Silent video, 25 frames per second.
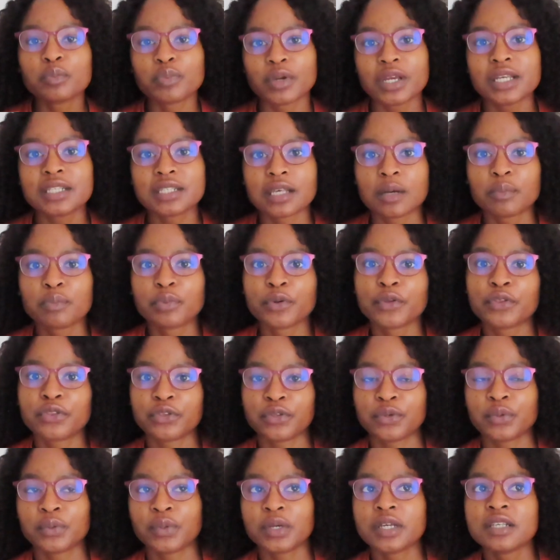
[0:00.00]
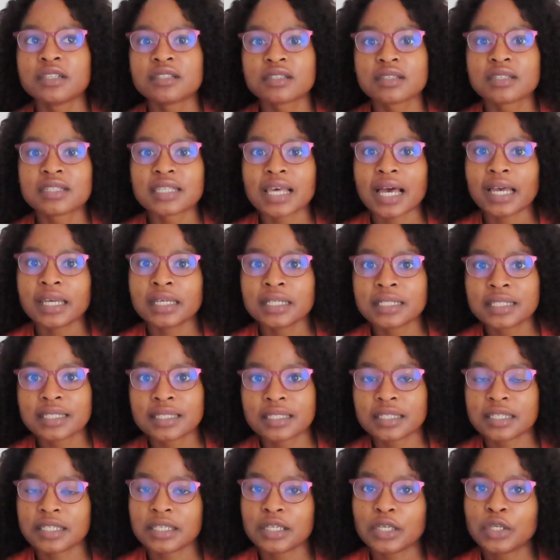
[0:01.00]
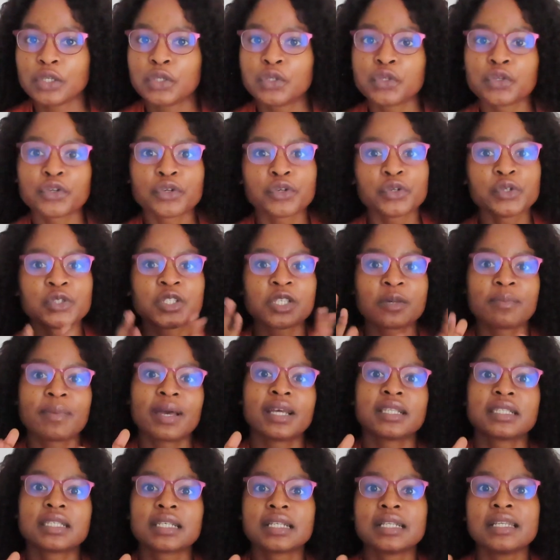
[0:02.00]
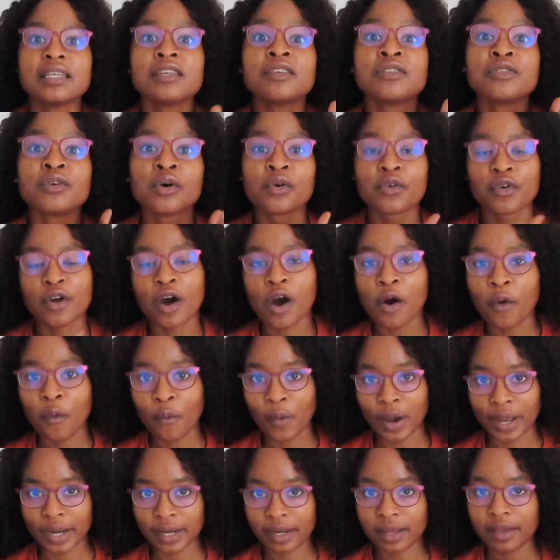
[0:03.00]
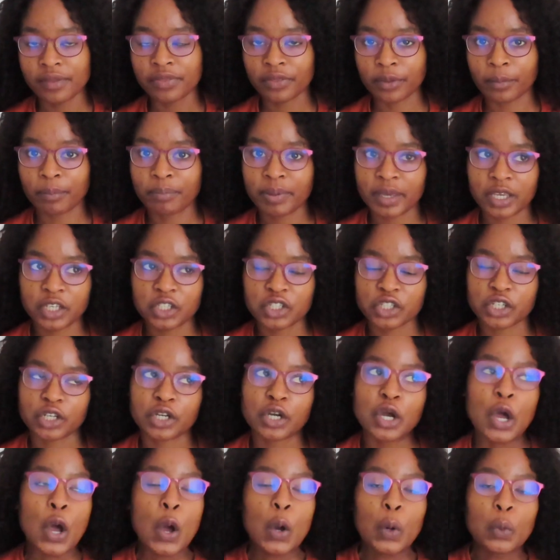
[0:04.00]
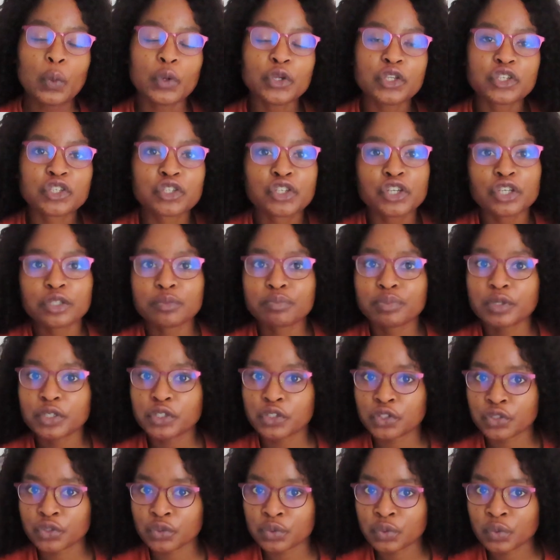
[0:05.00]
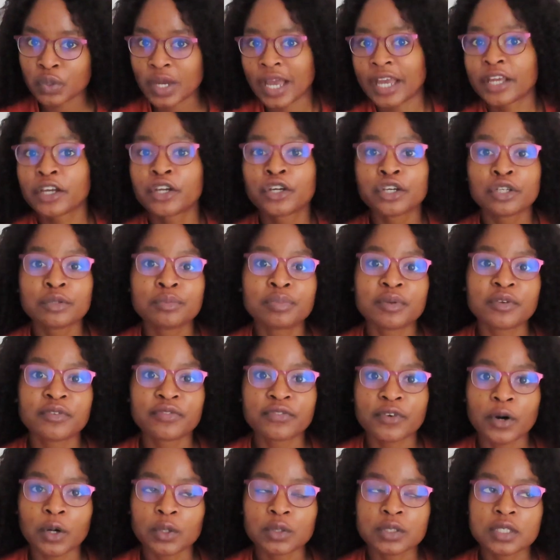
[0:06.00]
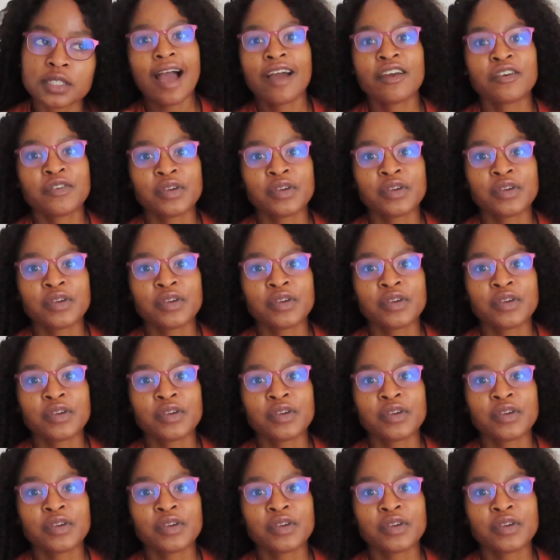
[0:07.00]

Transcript: breaks up with you in society, you're automatically the wrong one in the picture, which could be true and could be false. I